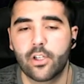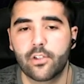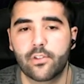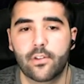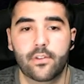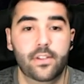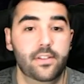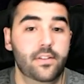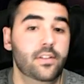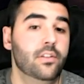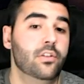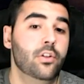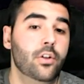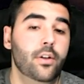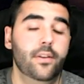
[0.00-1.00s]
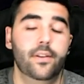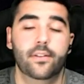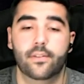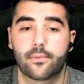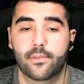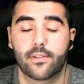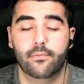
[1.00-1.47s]
So this is good in
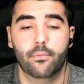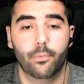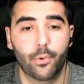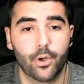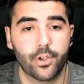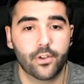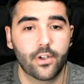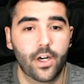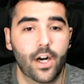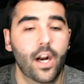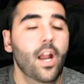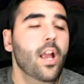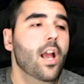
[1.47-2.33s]
terms of board clear.